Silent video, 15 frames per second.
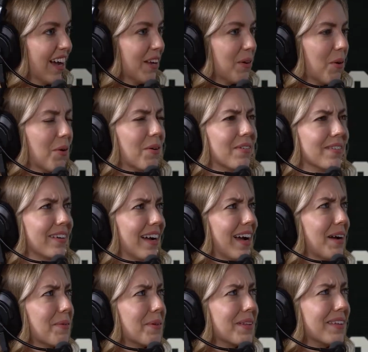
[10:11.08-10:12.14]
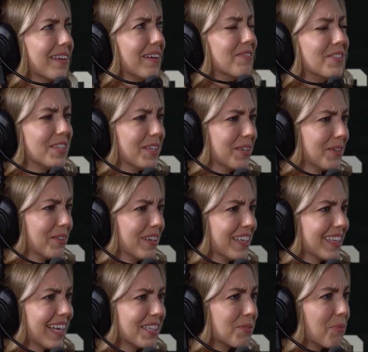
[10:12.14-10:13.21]
I would love to. Yeah.
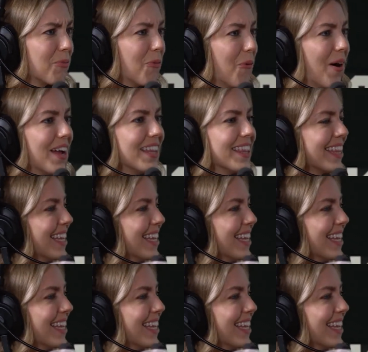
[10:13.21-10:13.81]
That's one